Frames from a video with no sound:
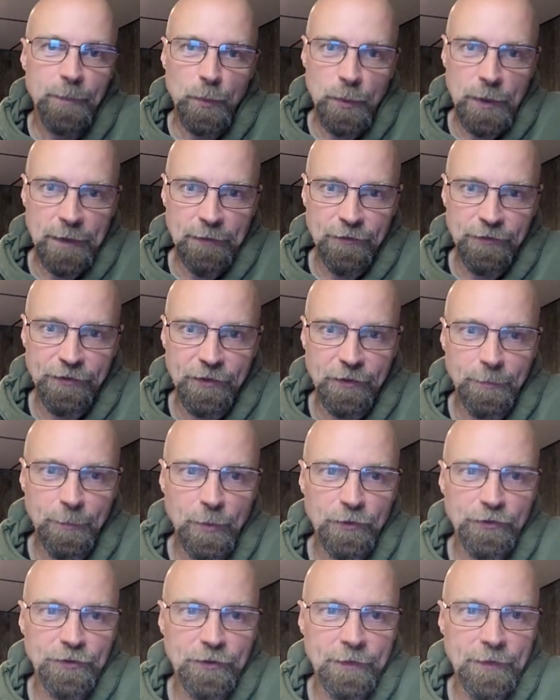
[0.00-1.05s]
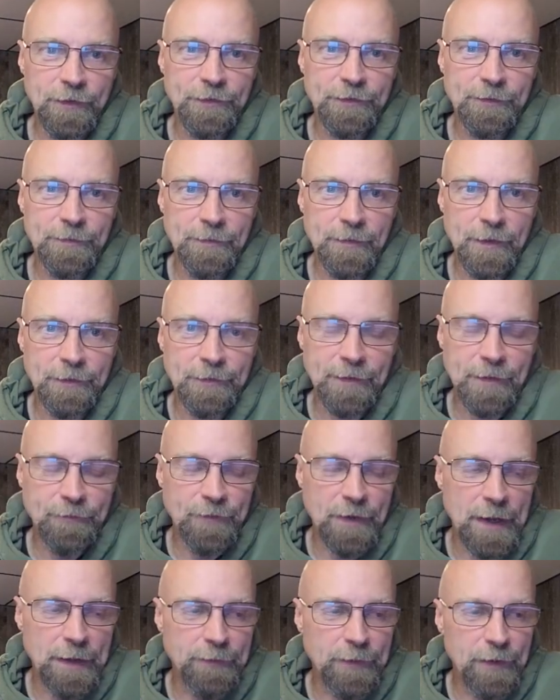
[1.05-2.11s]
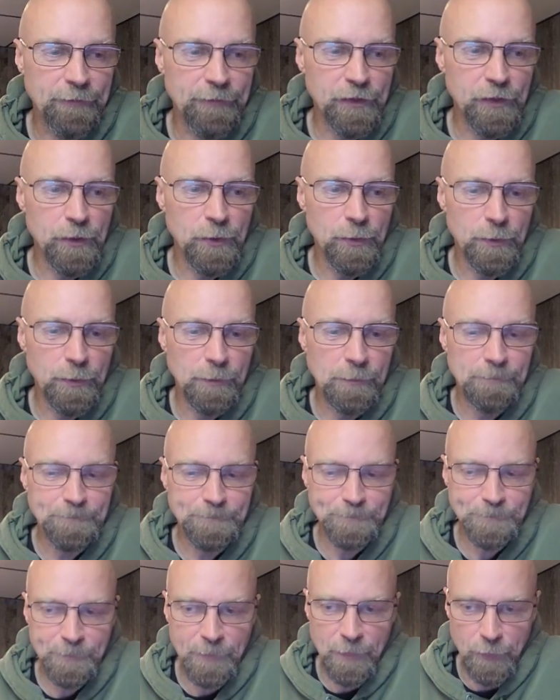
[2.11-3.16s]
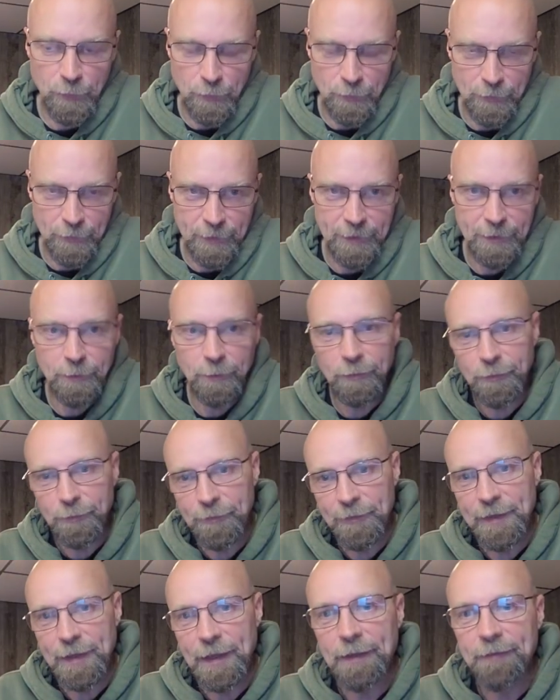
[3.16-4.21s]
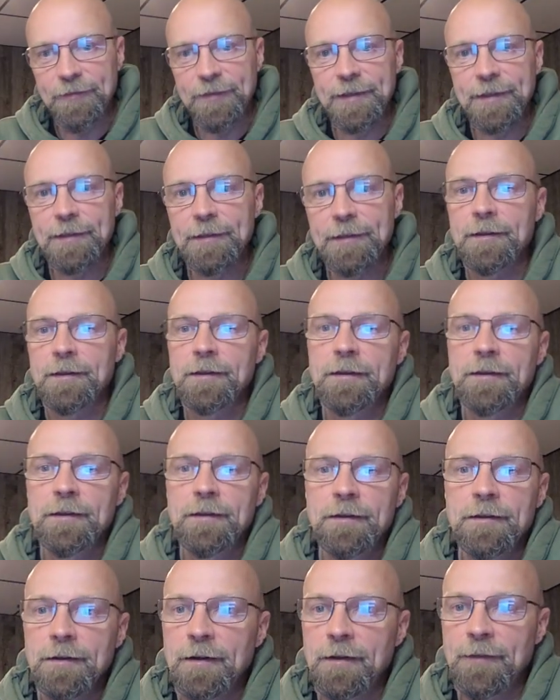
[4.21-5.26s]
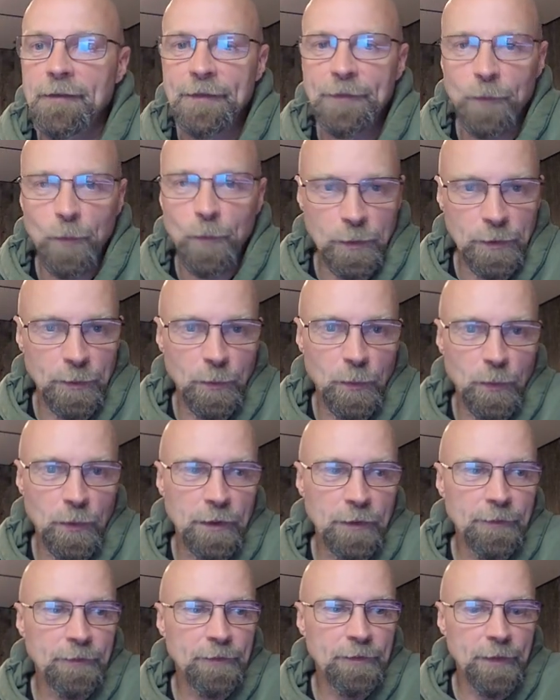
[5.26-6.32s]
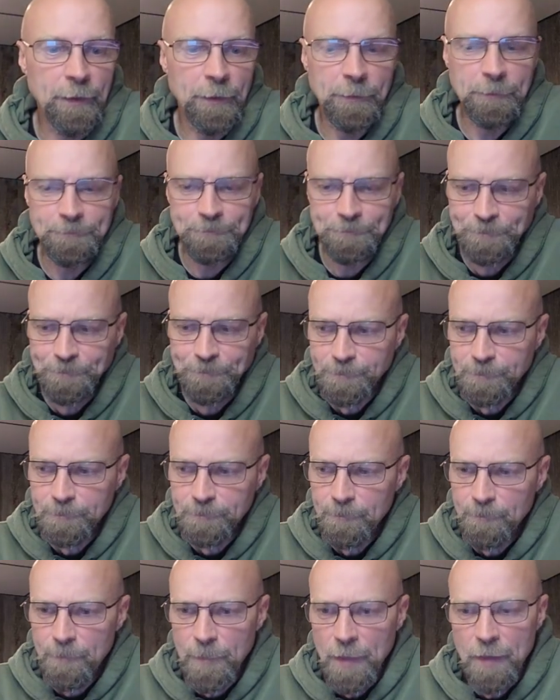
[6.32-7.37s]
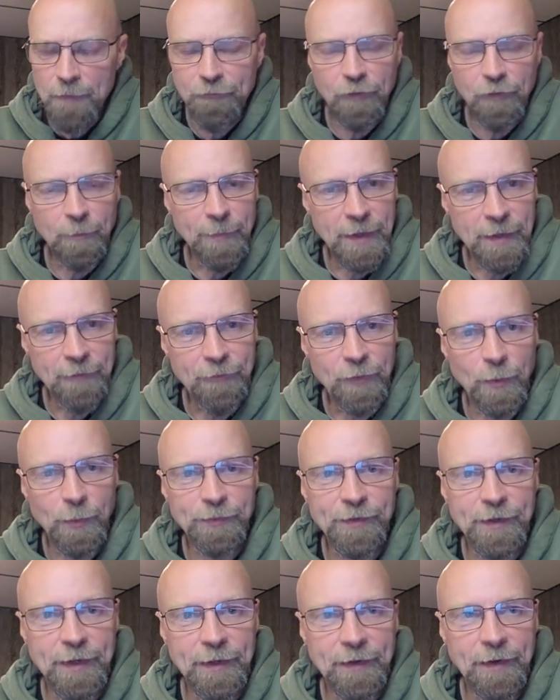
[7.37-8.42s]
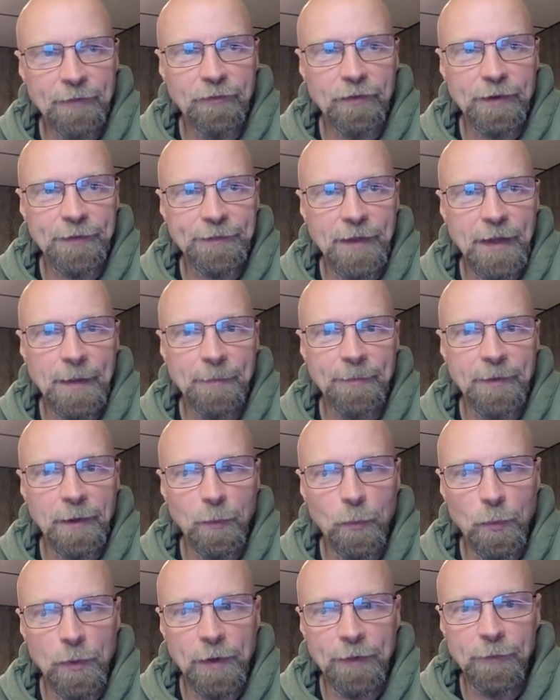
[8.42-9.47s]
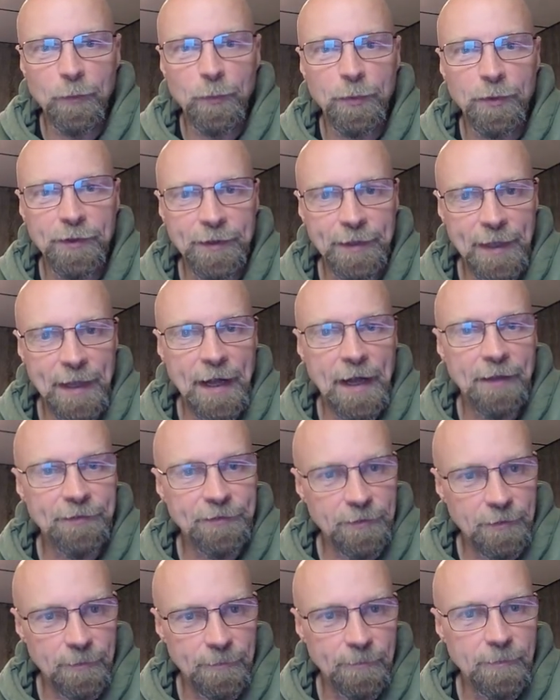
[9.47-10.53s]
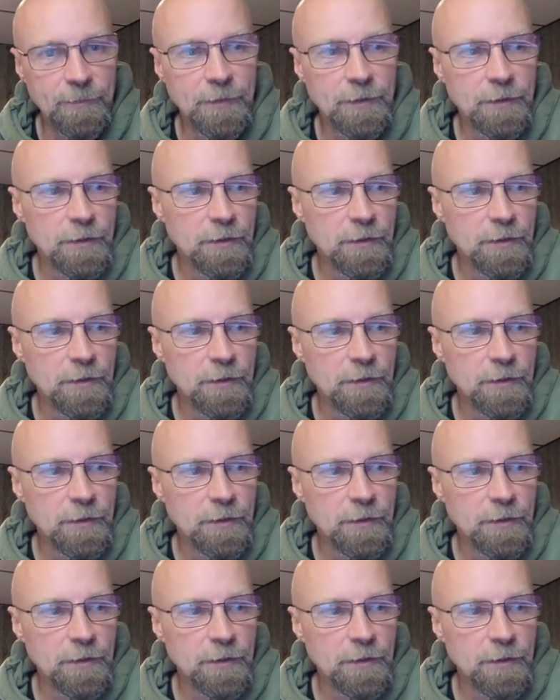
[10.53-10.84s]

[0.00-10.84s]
whenever she's pushing this 5FU through the needle, through the IV, that's a one-on-one. So for me, if there was ever a time that I wanted to really ask some,